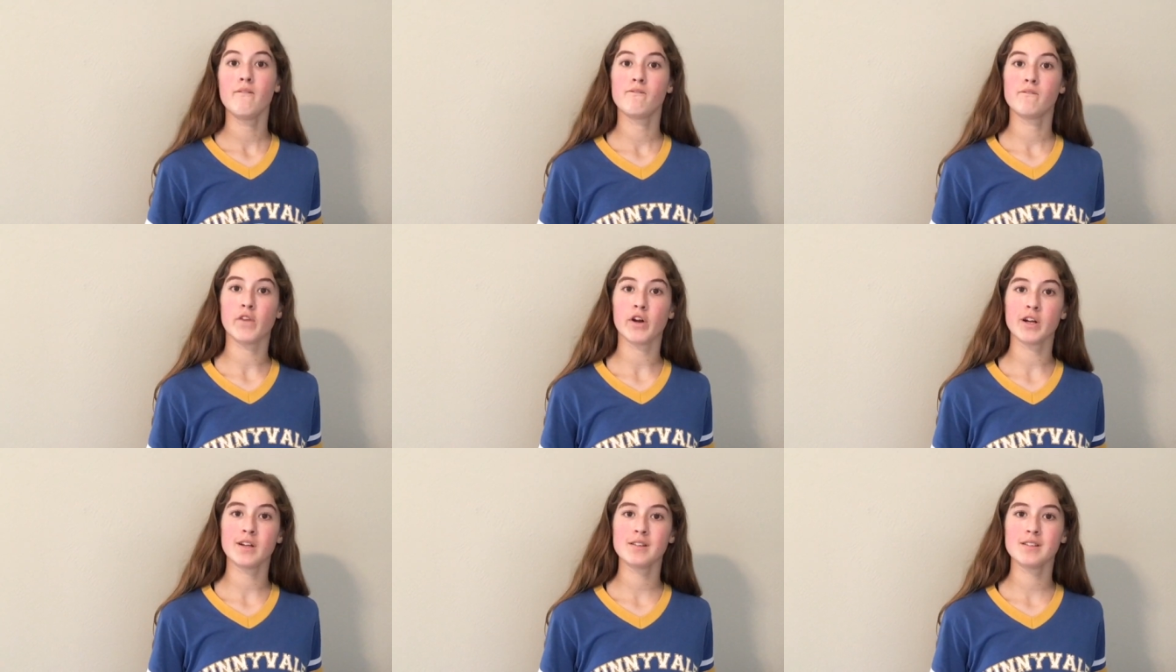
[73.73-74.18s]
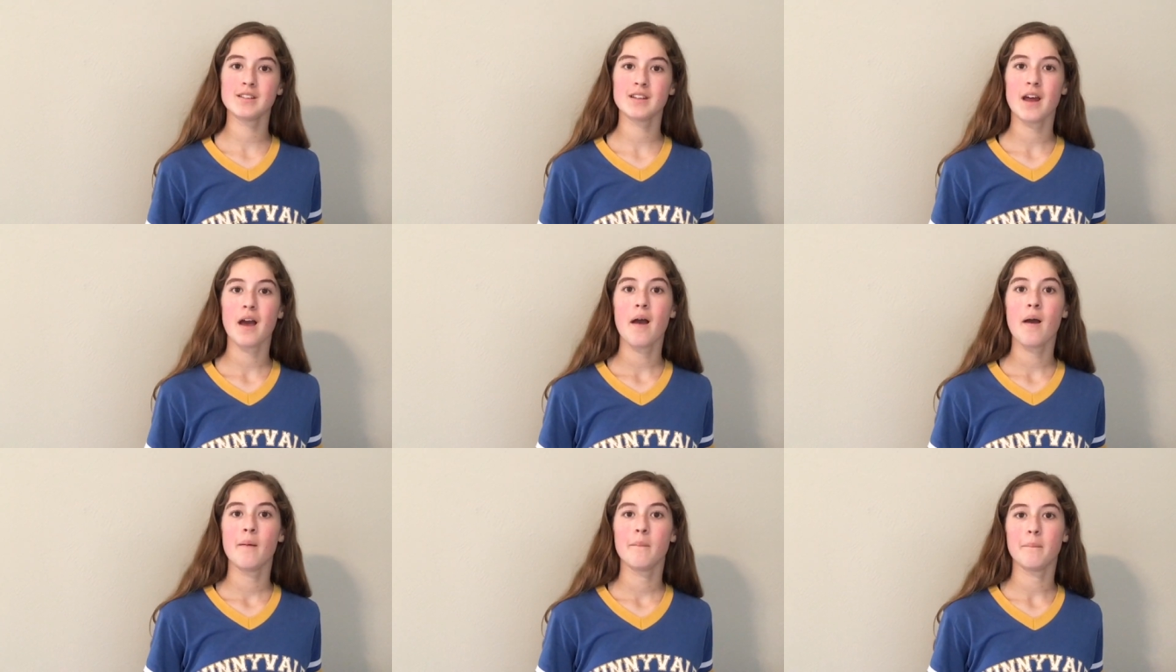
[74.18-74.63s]
First,
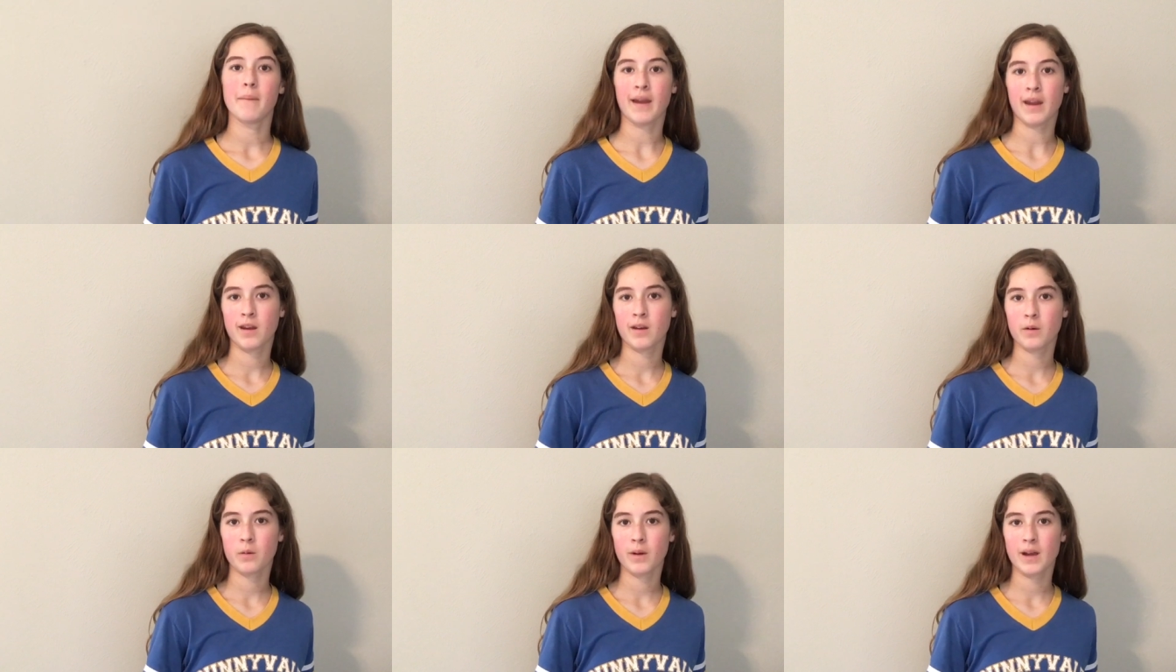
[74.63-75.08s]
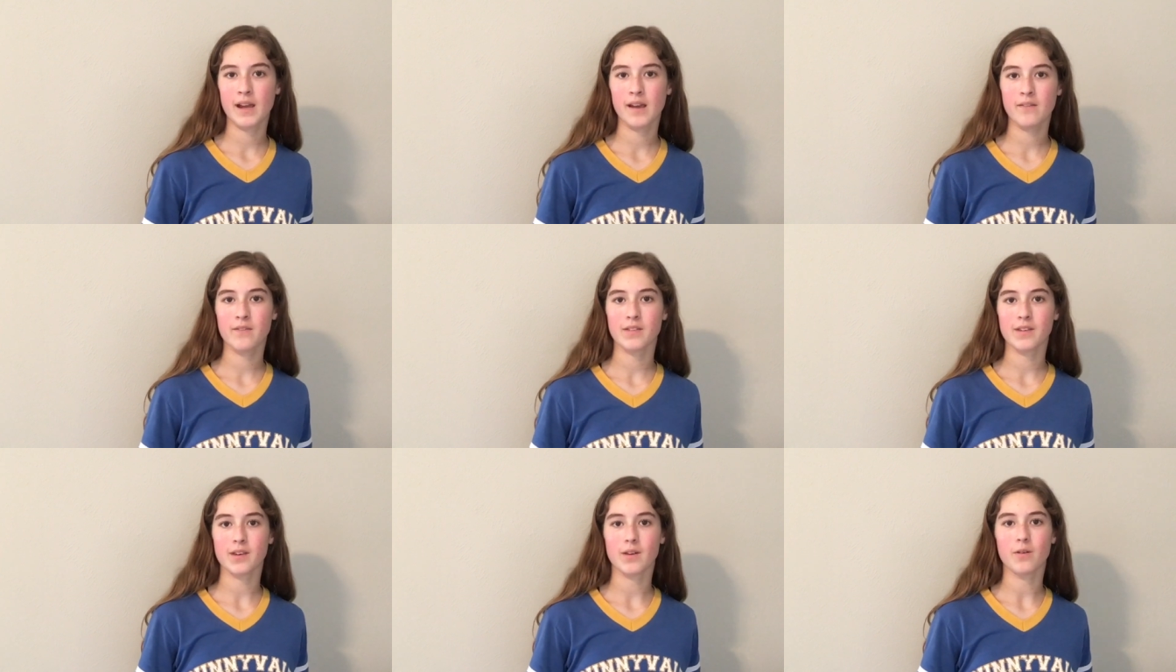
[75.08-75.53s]

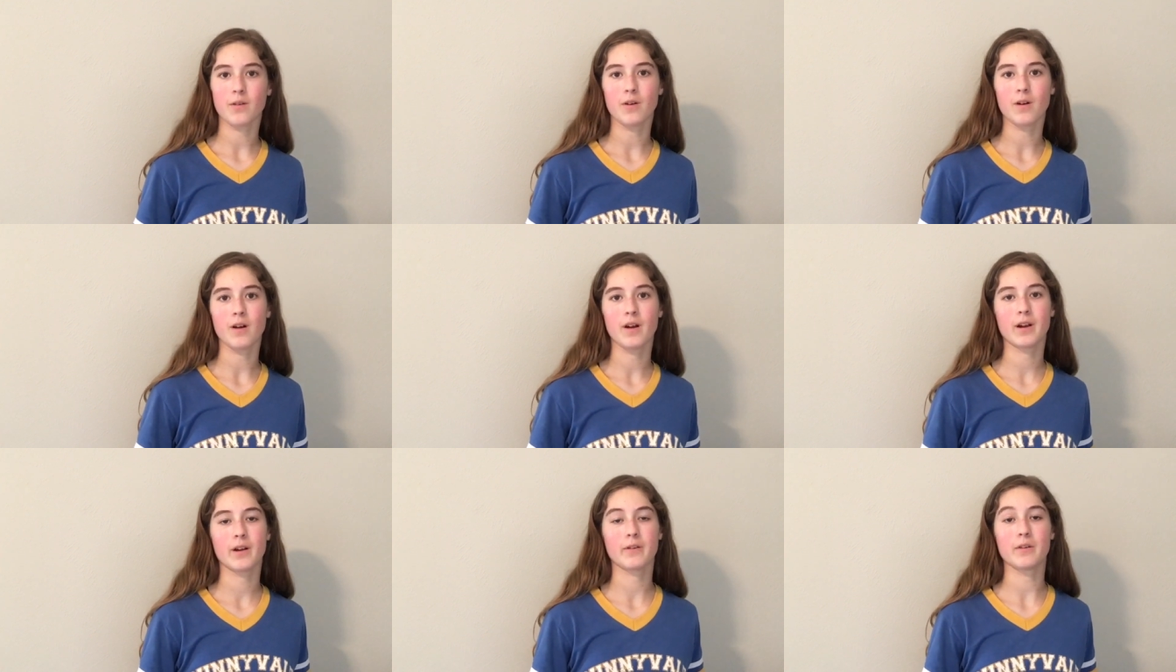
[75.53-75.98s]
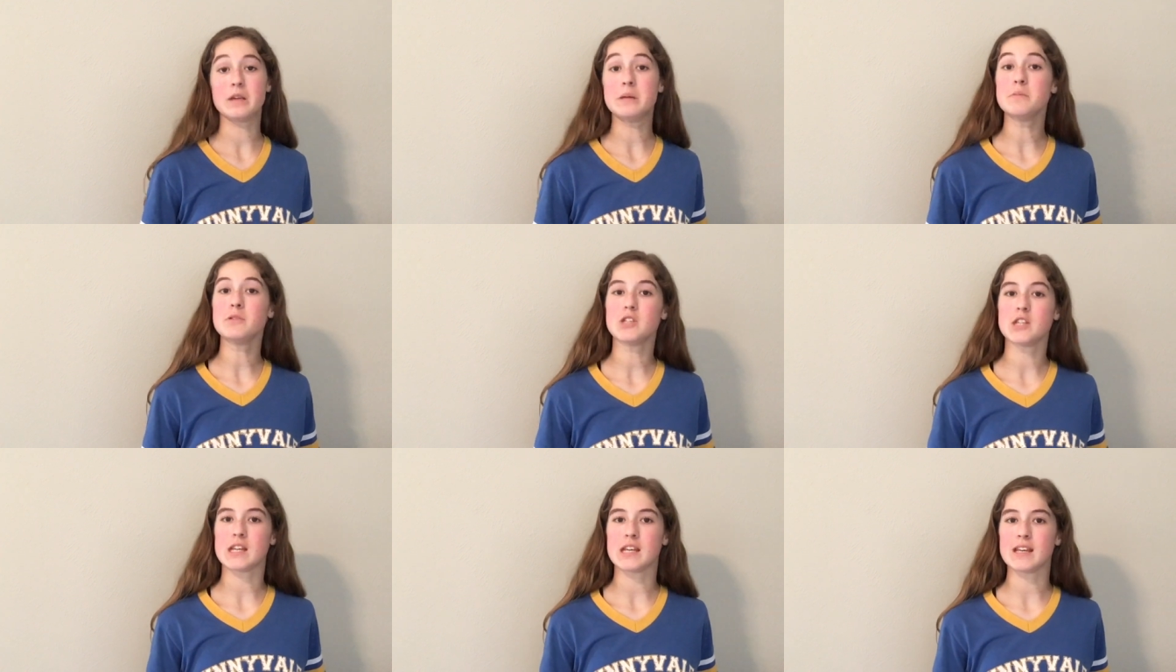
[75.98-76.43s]
microwave your
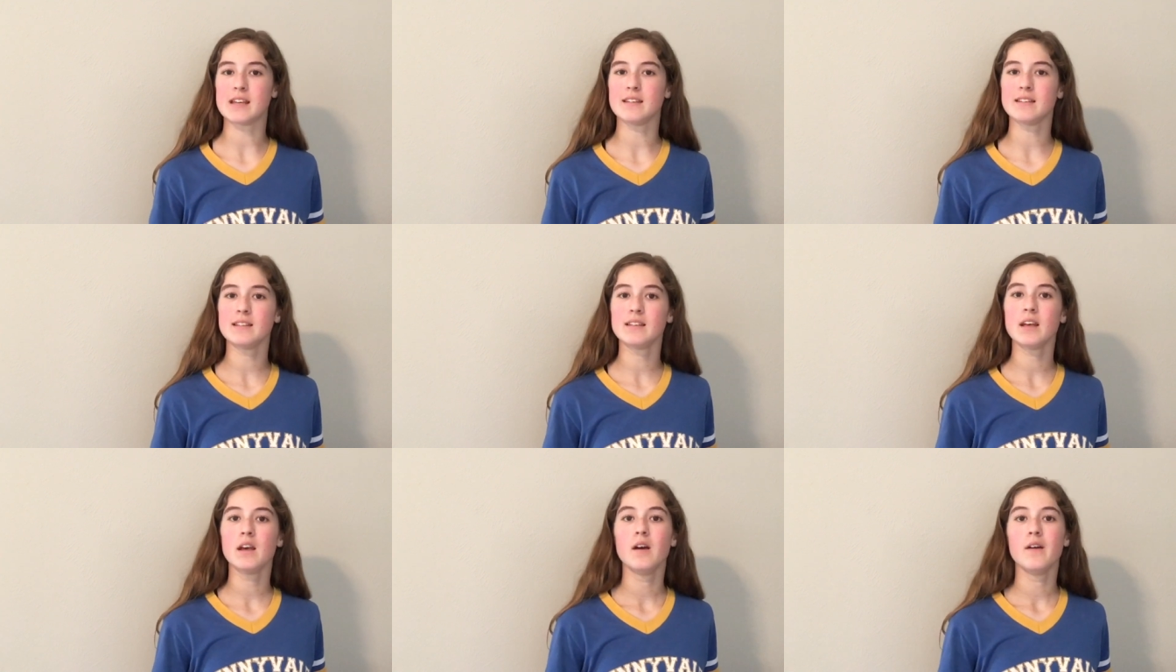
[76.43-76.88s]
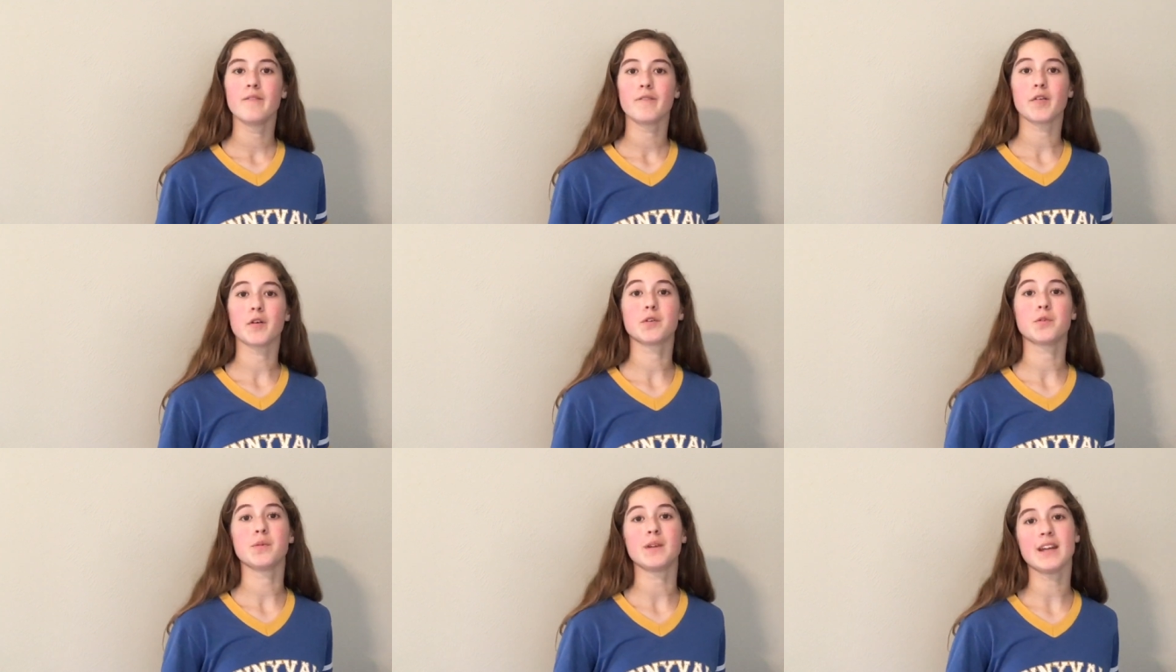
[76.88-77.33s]
cream cheese
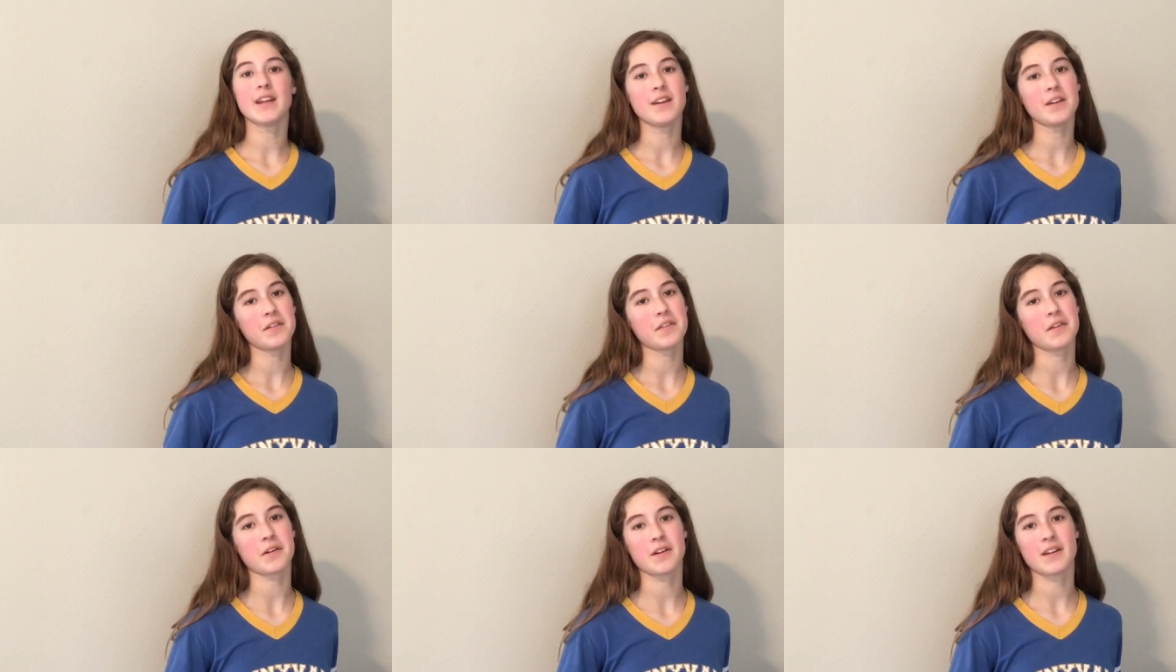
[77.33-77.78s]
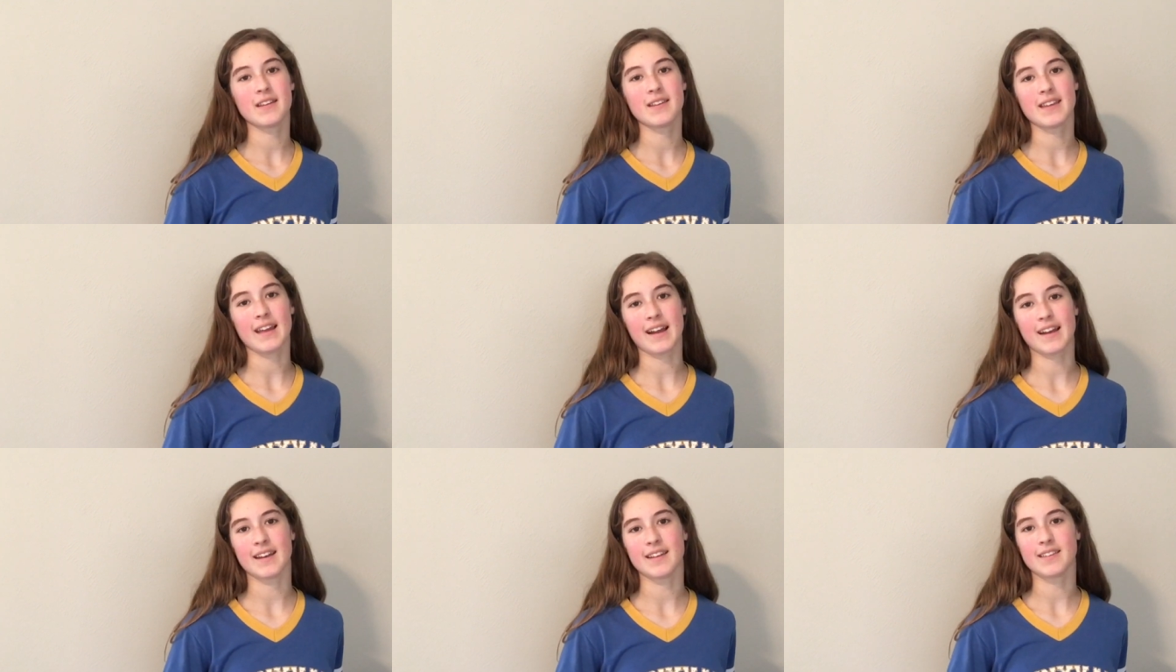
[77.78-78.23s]
for 20 to 30
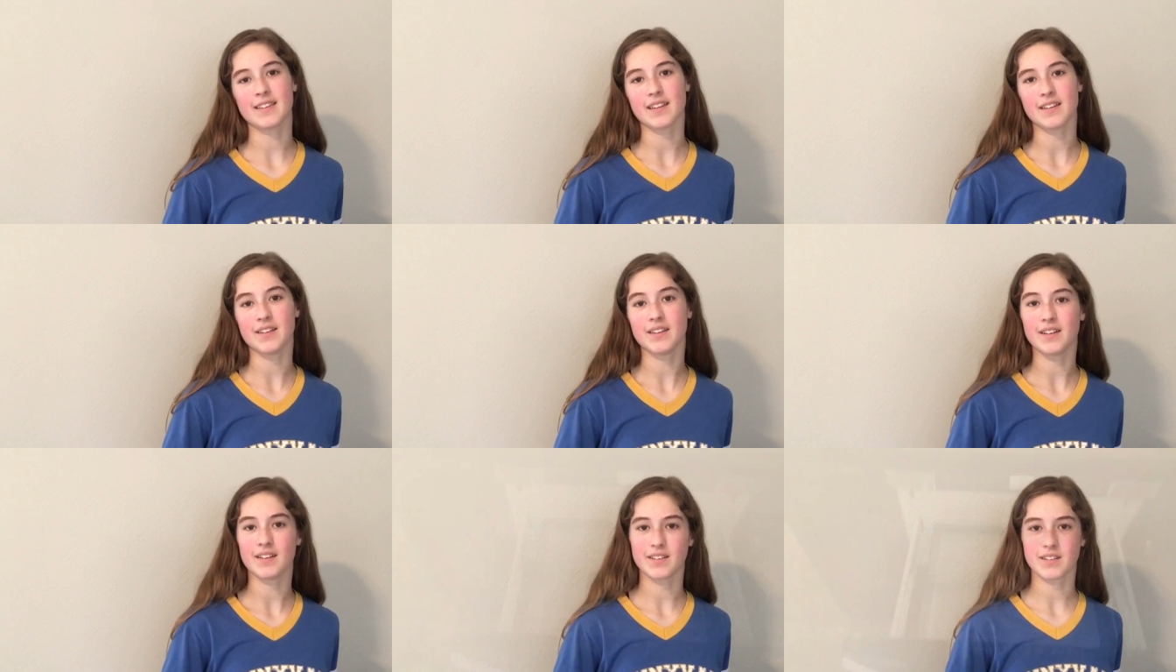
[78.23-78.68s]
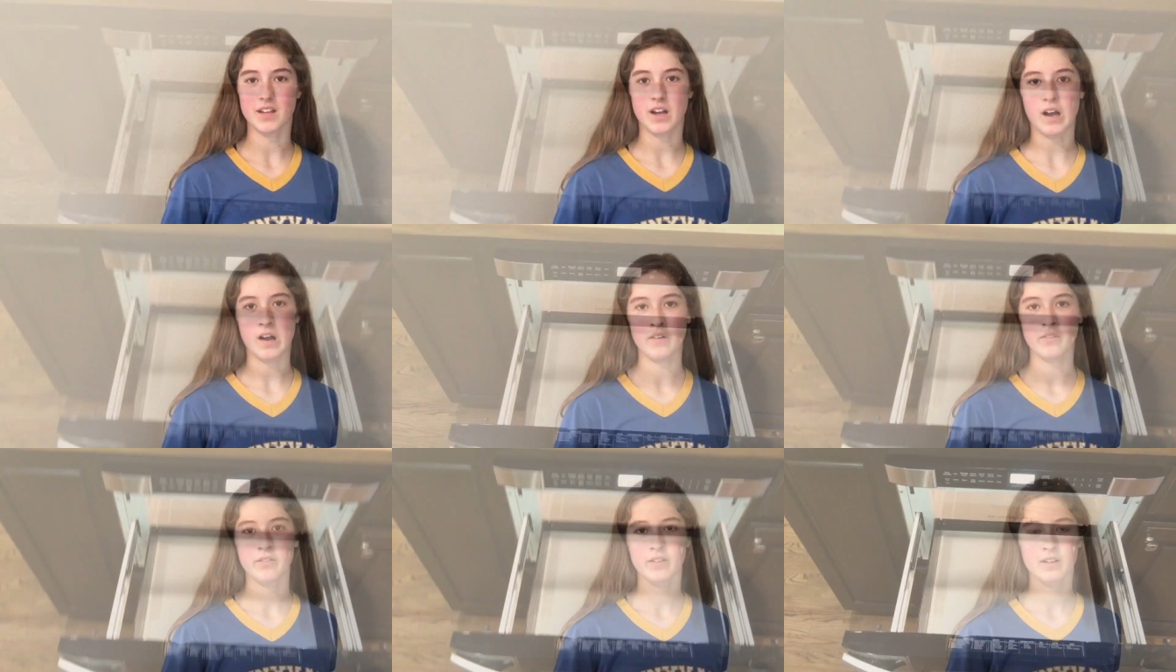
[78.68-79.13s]
seconds until
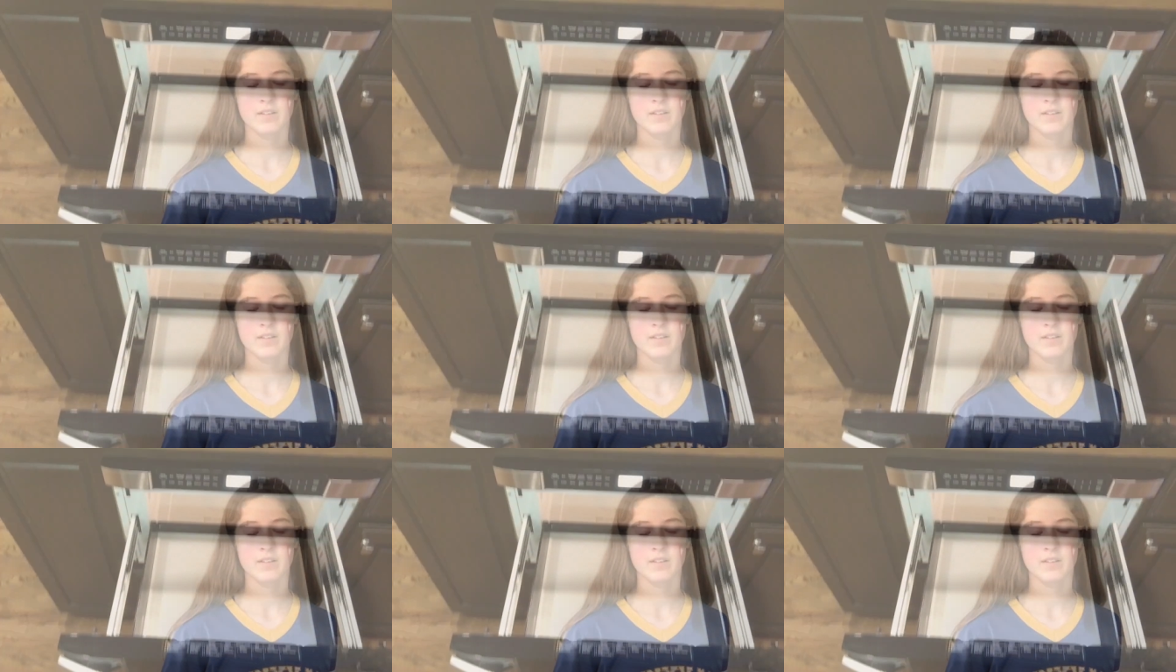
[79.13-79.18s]
soft.